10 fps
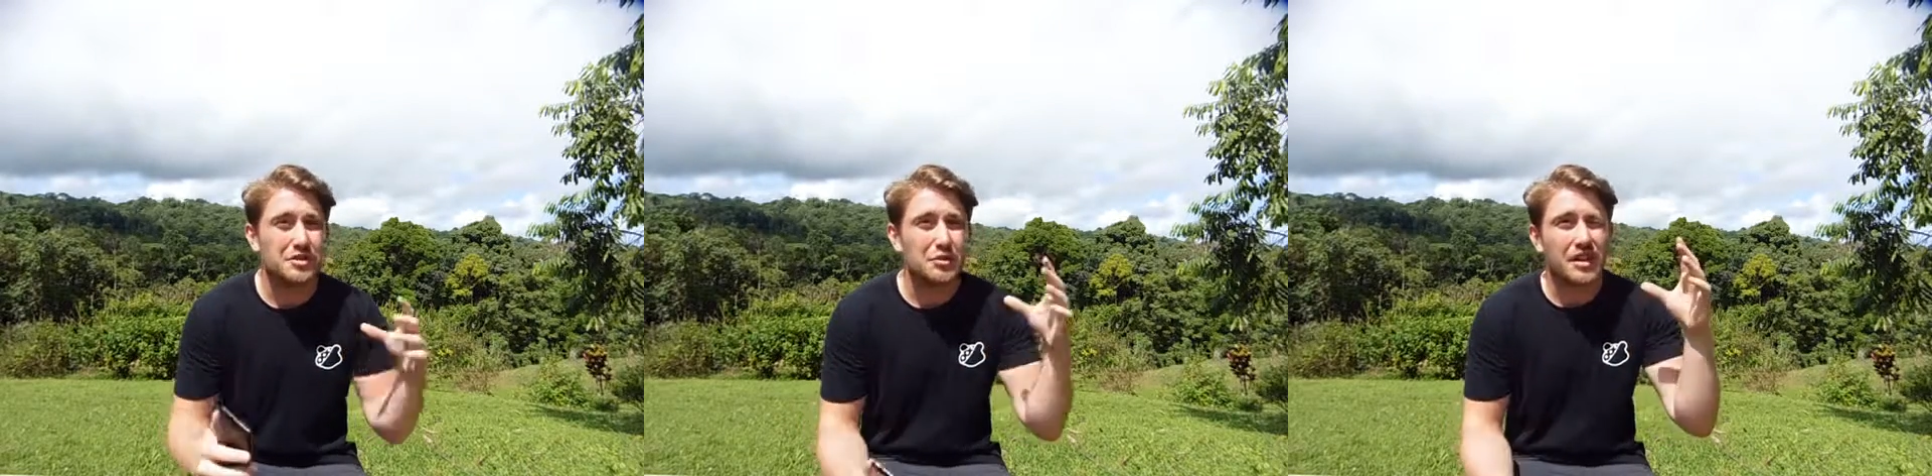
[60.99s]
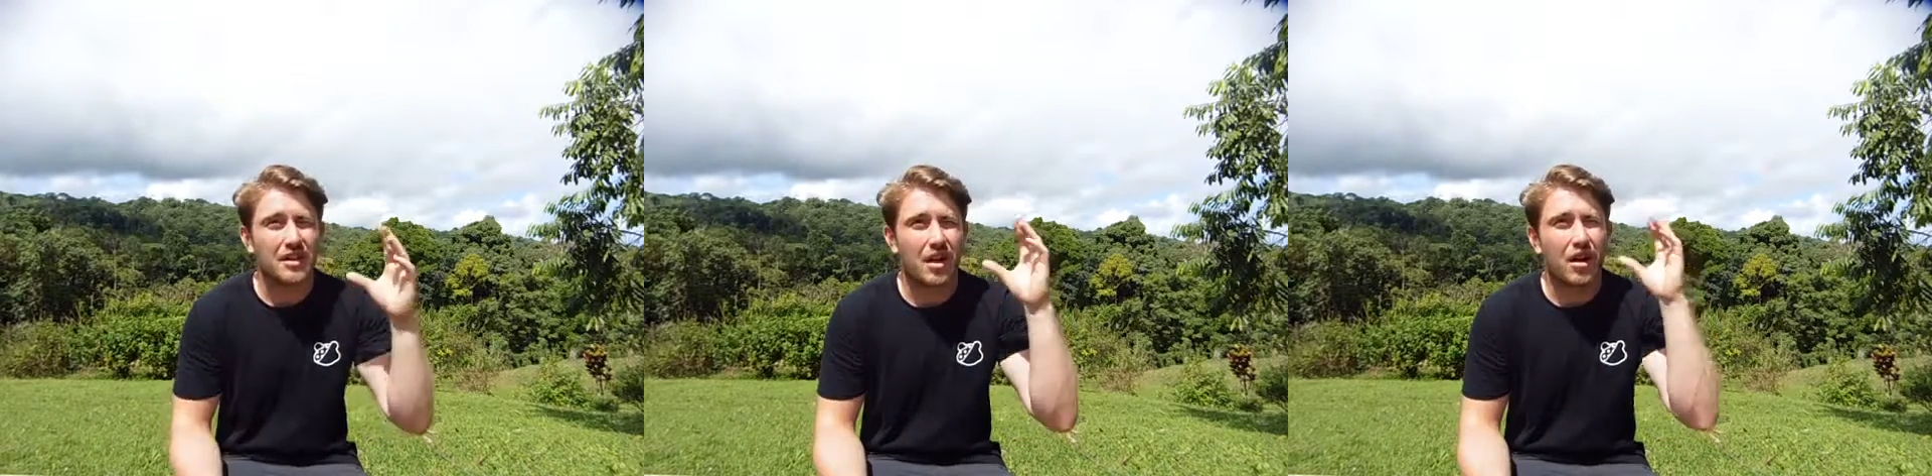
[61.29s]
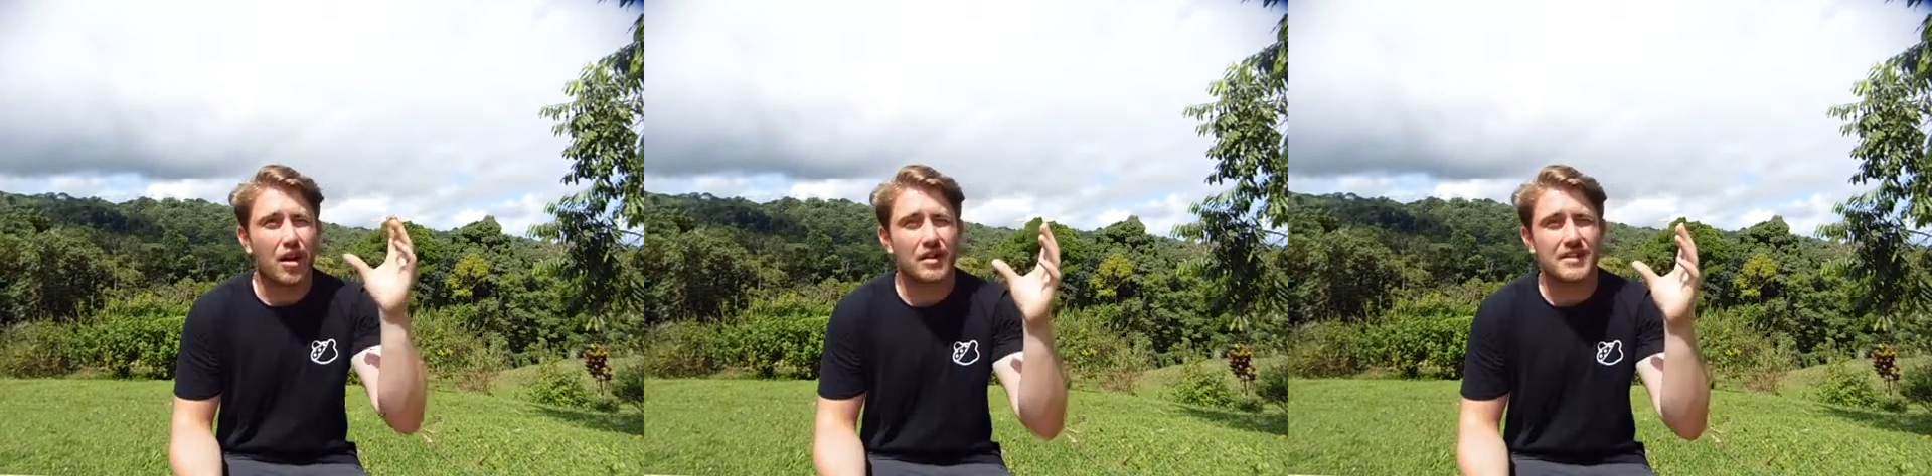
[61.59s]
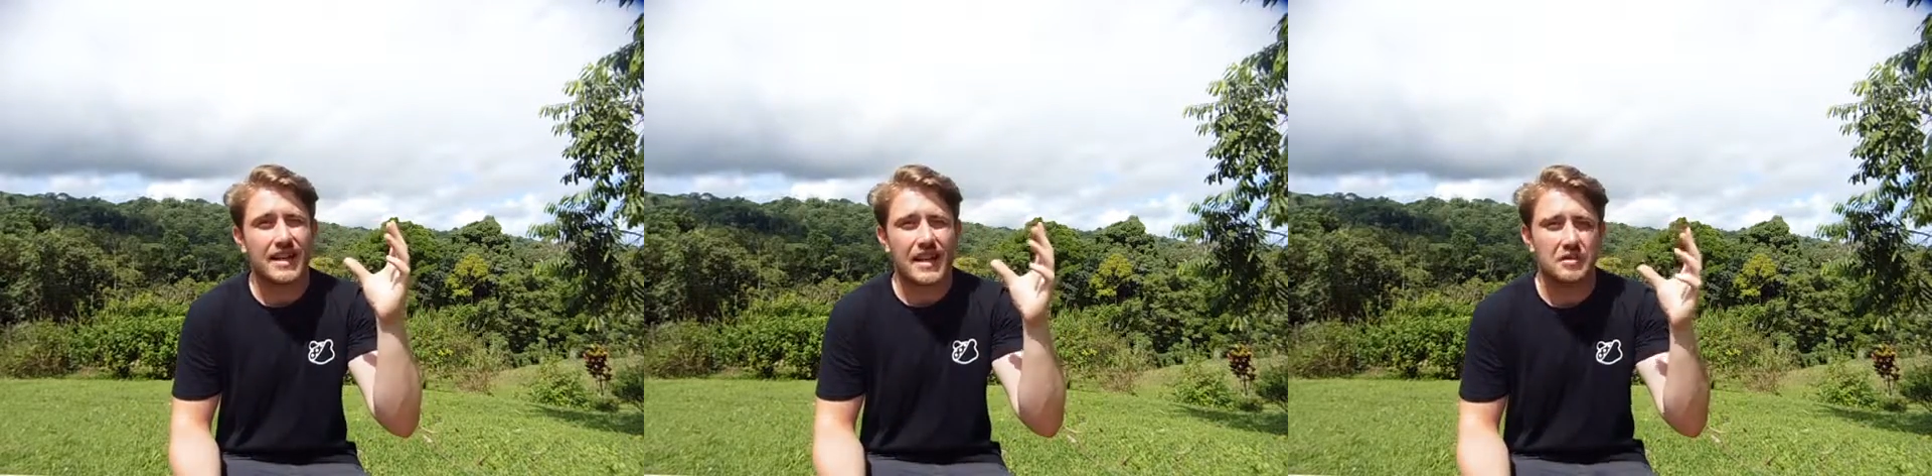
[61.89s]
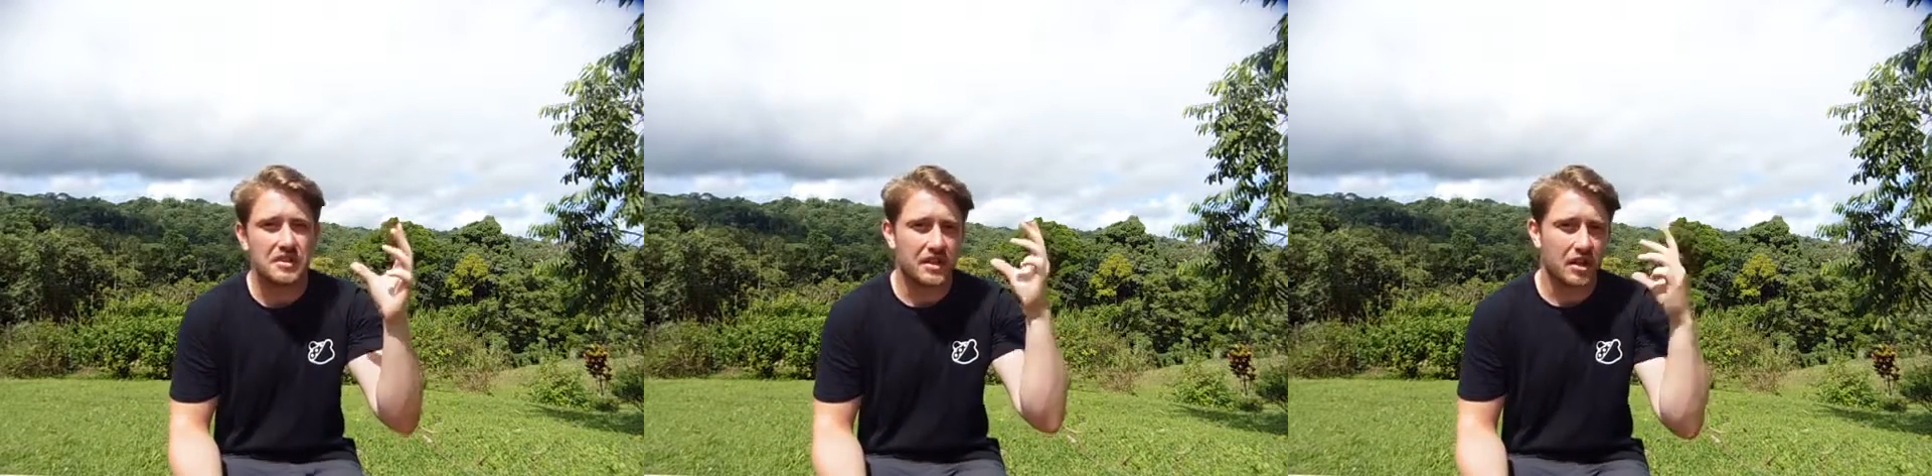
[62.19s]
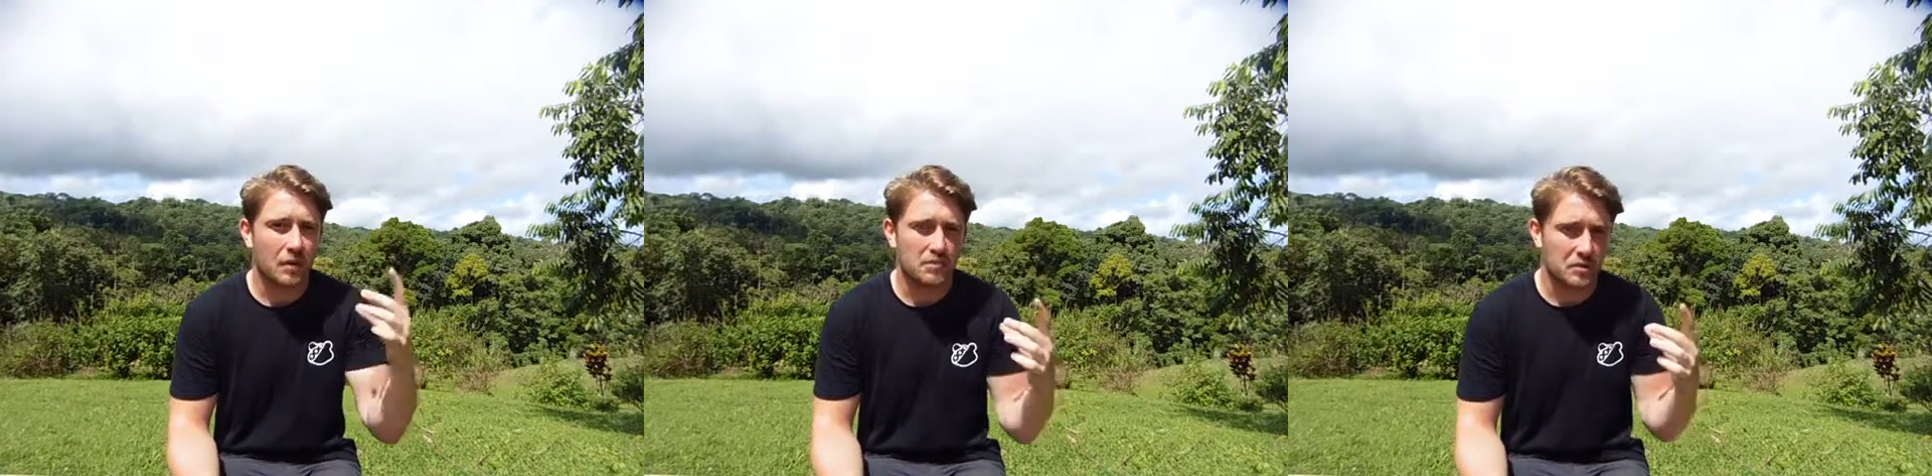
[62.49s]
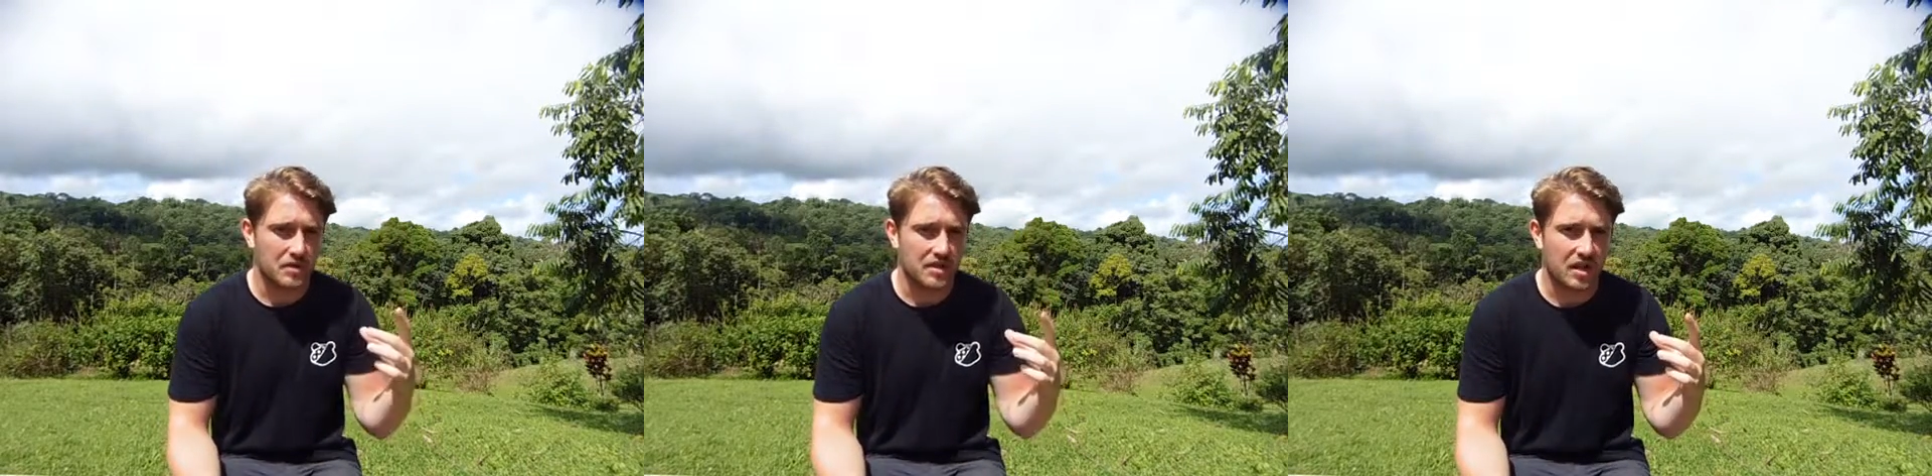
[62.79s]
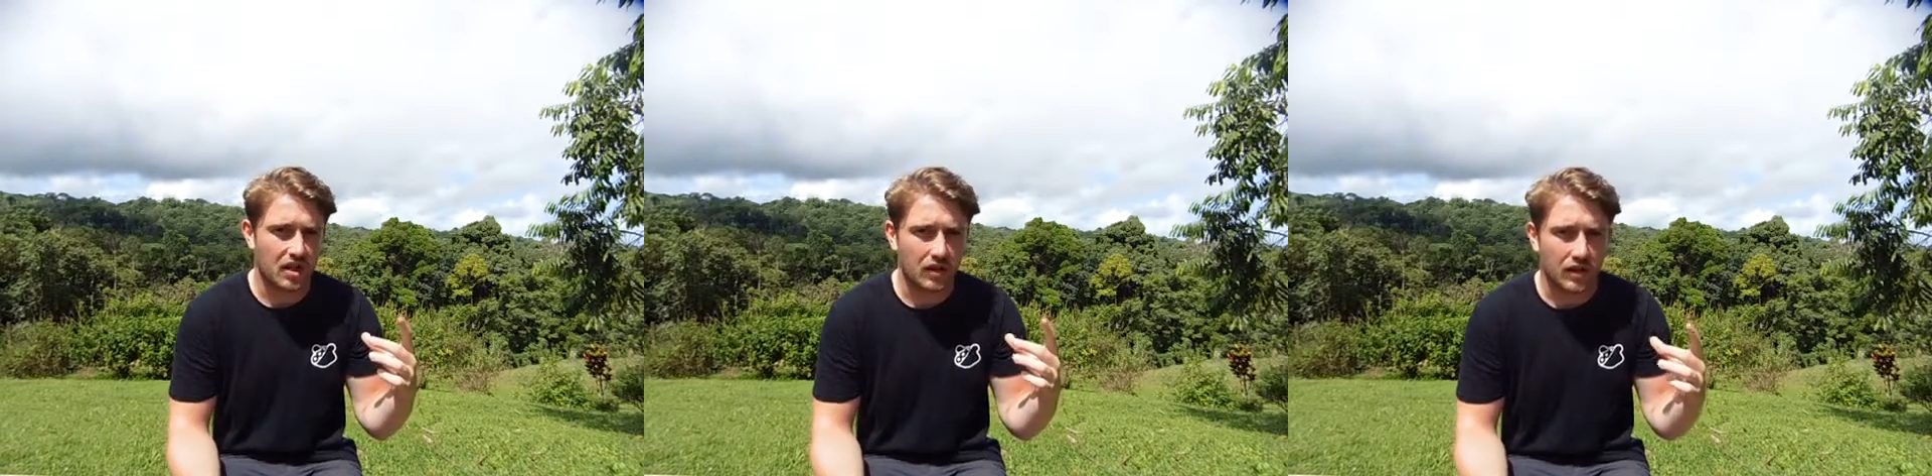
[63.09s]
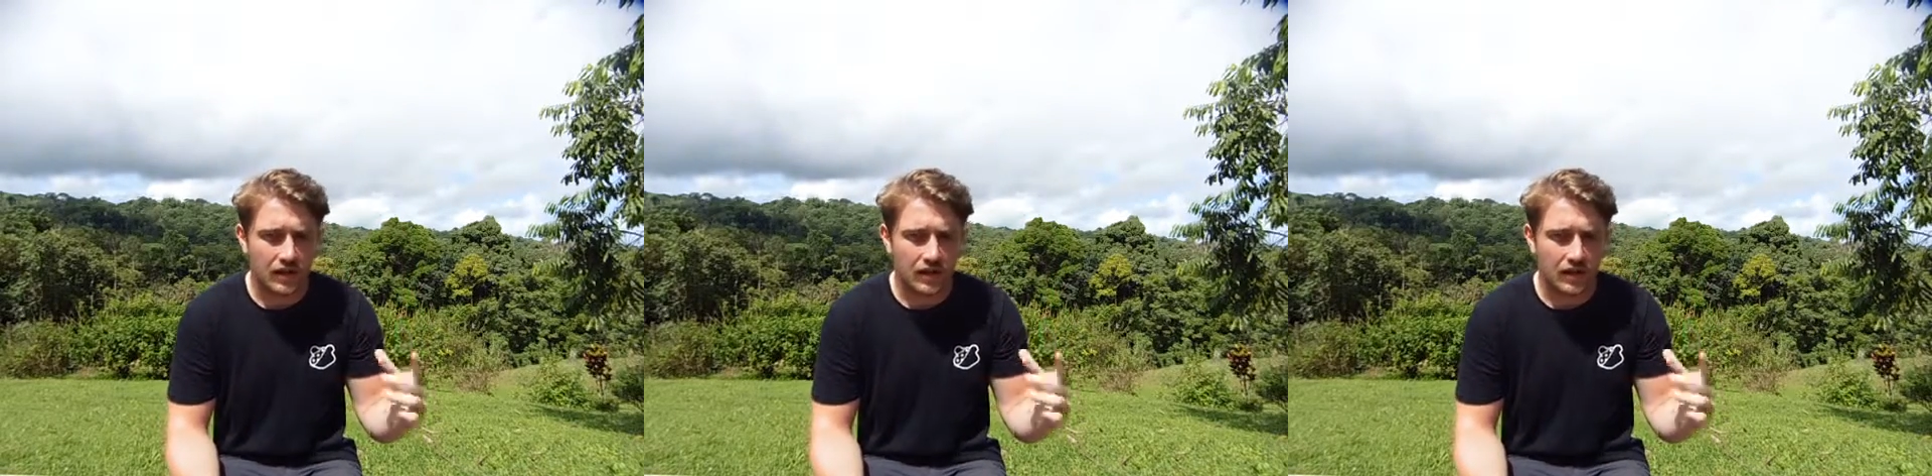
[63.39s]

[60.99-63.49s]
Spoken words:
you can harness the energy that comes from the sun.